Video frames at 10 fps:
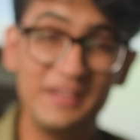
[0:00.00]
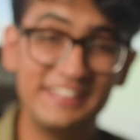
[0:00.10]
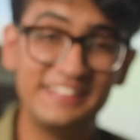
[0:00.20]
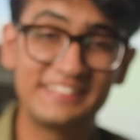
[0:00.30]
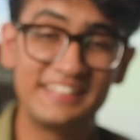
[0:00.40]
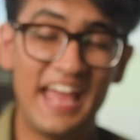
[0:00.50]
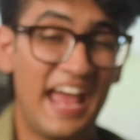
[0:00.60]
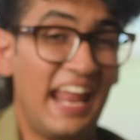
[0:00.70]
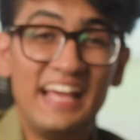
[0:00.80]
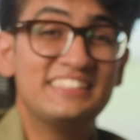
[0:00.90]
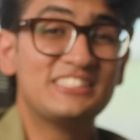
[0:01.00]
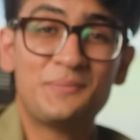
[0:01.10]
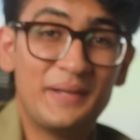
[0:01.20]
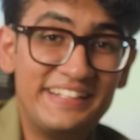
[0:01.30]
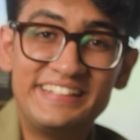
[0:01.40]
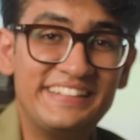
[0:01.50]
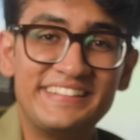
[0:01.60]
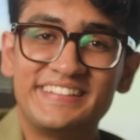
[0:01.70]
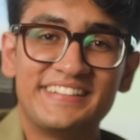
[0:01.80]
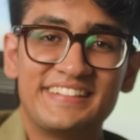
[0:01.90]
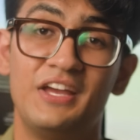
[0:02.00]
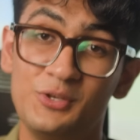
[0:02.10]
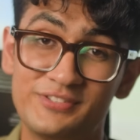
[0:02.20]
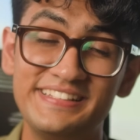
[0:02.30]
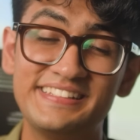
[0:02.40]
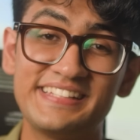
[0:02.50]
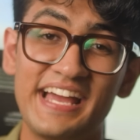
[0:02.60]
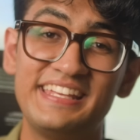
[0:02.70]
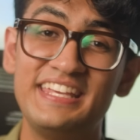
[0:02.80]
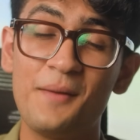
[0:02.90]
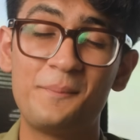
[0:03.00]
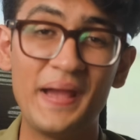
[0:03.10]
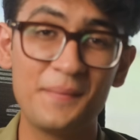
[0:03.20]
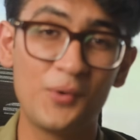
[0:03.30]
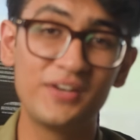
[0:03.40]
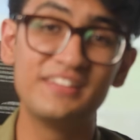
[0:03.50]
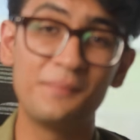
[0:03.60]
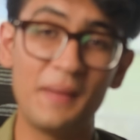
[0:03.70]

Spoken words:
made it and I just printed it. You see this IKEA pegboard in the